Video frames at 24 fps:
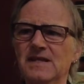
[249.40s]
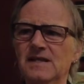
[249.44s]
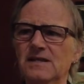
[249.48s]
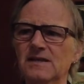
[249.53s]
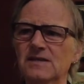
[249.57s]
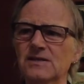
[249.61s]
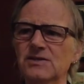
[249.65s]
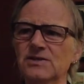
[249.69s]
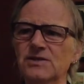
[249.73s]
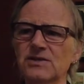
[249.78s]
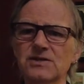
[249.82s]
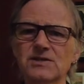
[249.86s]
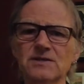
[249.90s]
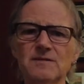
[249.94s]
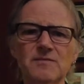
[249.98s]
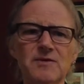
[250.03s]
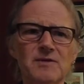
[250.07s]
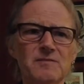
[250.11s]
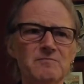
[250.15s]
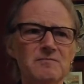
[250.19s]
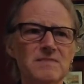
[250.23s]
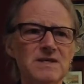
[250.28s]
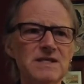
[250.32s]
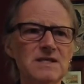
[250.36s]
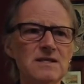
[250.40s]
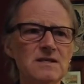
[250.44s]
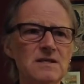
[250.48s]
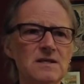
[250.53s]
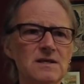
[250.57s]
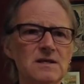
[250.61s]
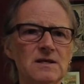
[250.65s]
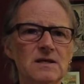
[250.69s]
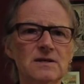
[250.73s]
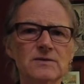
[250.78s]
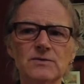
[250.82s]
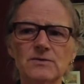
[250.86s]
There's just something missing.
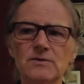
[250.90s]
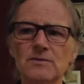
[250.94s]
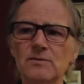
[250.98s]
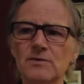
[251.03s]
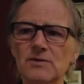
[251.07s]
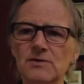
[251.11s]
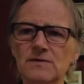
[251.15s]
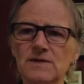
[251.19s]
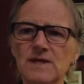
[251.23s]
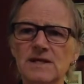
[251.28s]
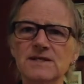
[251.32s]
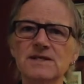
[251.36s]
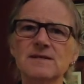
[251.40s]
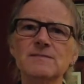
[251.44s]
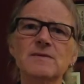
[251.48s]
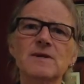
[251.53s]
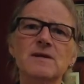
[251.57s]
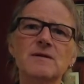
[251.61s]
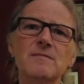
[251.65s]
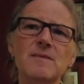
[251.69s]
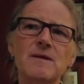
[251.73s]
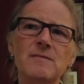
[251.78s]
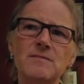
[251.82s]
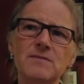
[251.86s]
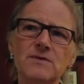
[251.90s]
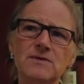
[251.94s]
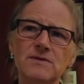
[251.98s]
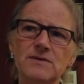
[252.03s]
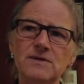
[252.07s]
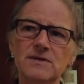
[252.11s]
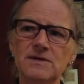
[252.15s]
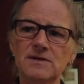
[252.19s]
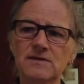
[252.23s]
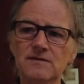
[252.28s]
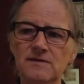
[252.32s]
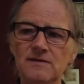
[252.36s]
I don't know what... I seem to remember
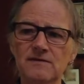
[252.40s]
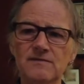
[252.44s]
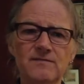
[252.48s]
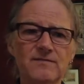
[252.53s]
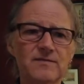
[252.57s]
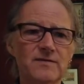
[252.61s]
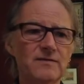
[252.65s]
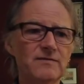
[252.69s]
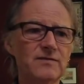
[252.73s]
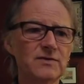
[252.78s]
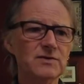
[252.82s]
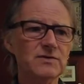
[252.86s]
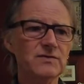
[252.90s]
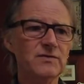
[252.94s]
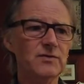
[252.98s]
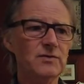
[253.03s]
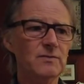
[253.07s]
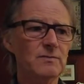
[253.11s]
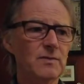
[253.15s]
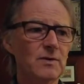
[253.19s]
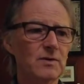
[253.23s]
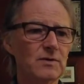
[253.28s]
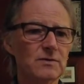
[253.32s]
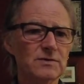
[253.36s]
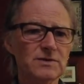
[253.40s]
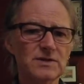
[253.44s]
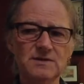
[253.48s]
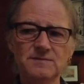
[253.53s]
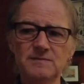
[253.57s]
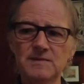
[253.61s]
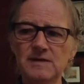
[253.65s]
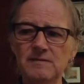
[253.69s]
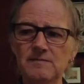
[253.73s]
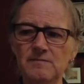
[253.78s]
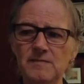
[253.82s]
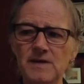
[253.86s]
the first few bottles as
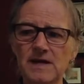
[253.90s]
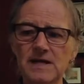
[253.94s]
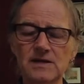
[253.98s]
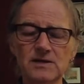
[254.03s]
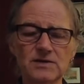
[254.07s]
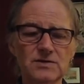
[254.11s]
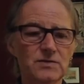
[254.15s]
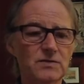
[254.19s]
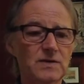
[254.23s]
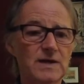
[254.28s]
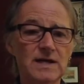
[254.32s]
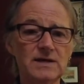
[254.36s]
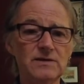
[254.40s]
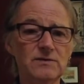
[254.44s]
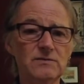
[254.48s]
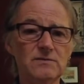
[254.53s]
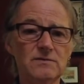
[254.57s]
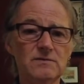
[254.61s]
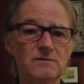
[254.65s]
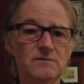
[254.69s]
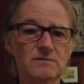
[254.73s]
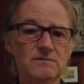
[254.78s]
being better, so I don't...